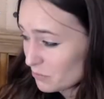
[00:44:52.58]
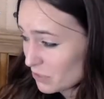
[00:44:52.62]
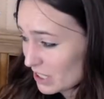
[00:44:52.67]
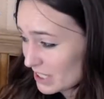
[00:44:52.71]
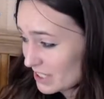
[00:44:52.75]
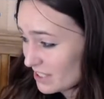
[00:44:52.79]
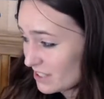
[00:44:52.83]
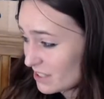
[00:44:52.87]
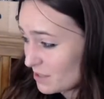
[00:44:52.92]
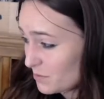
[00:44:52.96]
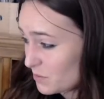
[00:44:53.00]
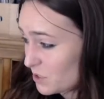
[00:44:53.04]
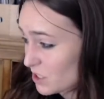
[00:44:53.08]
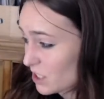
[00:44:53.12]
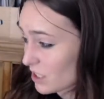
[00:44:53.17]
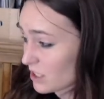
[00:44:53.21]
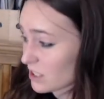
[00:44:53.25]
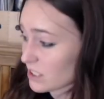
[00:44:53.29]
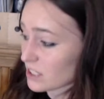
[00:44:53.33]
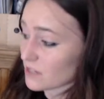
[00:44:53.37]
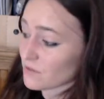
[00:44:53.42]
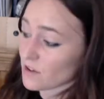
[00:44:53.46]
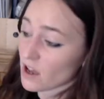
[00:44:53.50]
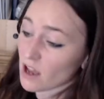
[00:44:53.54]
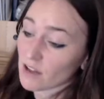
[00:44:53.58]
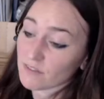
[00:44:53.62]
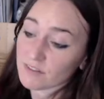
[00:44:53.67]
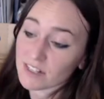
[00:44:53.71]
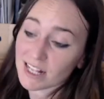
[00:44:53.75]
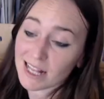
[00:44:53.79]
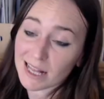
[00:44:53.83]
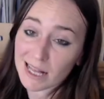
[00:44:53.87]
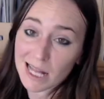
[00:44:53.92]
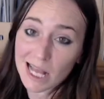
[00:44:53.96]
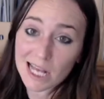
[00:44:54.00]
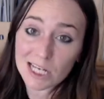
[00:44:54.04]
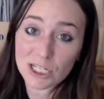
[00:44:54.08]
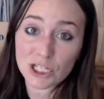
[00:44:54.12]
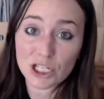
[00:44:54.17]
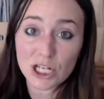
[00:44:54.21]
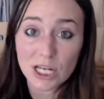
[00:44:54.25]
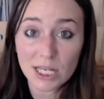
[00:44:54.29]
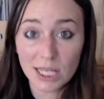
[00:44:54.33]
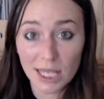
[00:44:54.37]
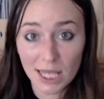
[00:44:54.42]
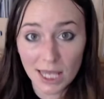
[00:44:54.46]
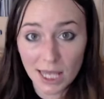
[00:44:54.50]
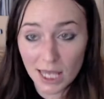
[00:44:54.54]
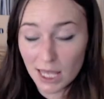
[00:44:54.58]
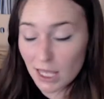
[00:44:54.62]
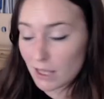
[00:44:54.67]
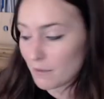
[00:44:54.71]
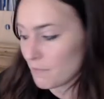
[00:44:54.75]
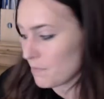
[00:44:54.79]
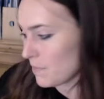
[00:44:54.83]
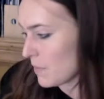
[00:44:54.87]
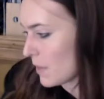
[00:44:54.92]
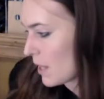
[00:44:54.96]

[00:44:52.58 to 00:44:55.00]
present subjunctive after lascia che,